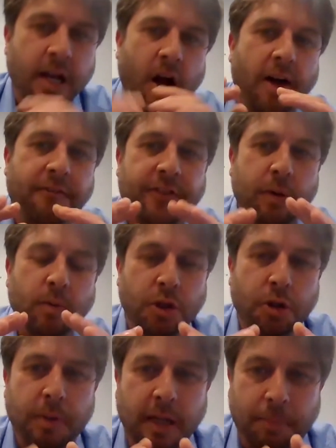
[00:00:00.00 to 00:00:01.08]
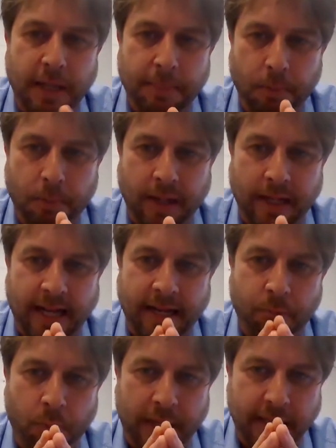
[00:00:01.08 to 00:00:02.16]
I feel too many people,
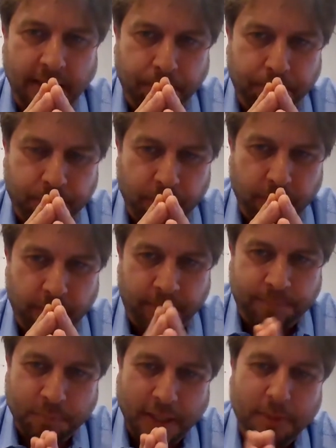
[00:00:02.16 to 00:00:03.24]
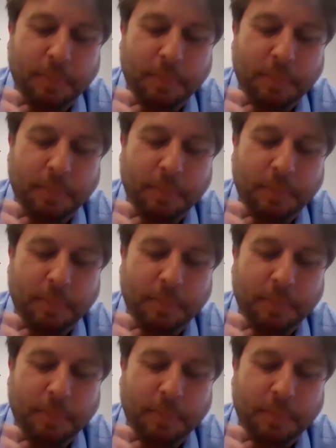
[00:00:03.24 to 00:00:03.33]
it's a